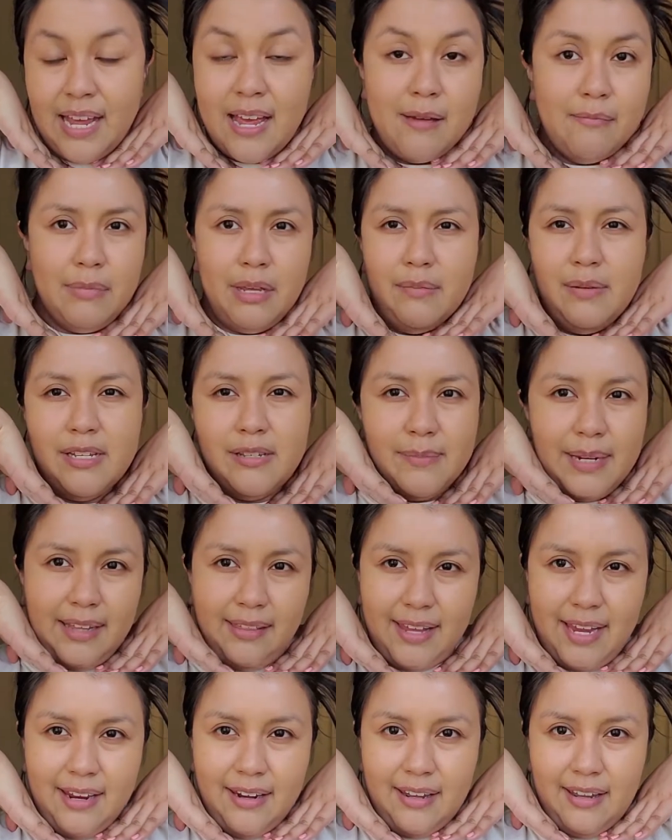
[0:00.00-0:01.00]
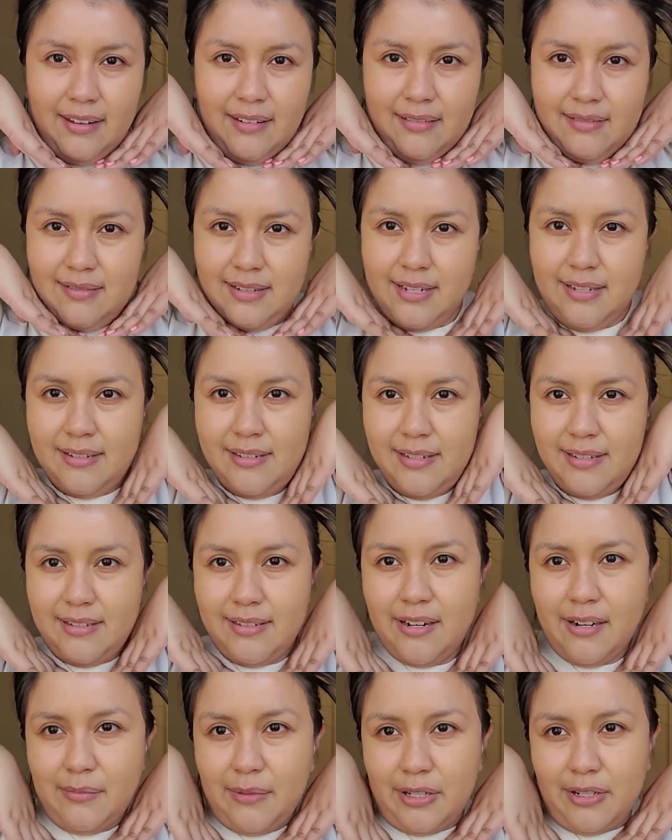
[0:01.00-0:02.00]
maybe it's my lighting, because this
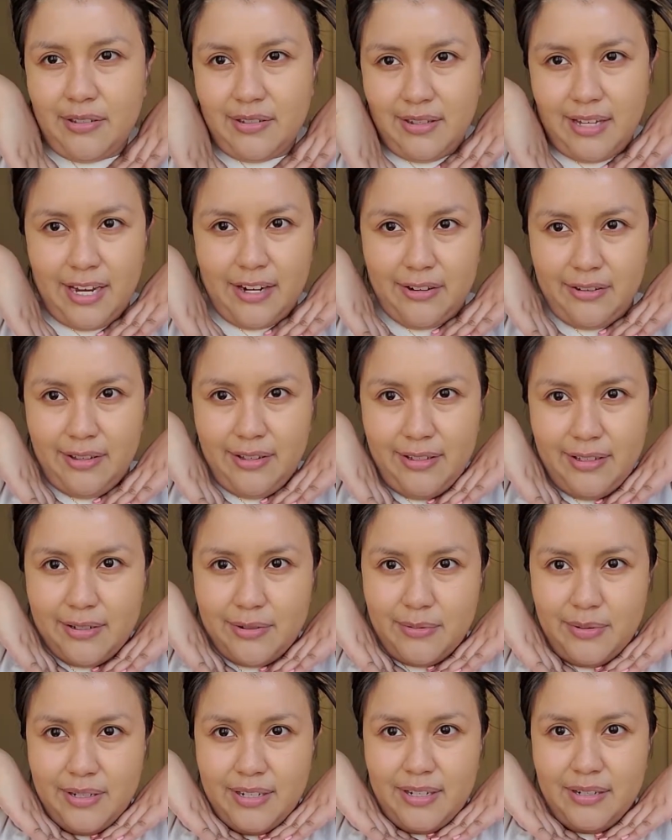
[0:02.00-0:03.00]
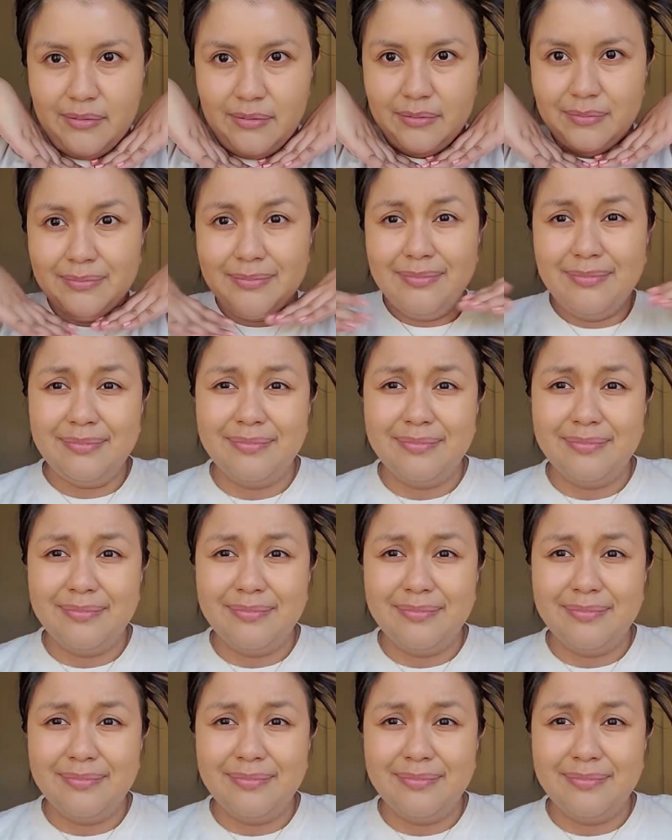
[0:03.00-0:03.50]
arm looks lighter than this one now.